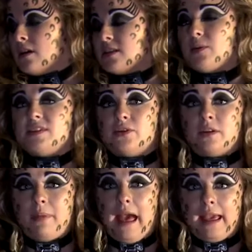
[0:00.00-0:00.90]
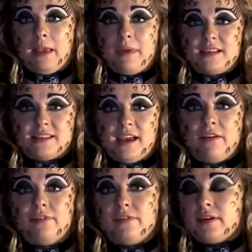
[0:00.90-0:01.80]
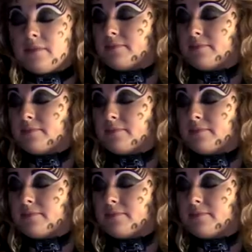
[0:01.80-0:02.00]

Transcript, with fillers: So I started packing my stuff.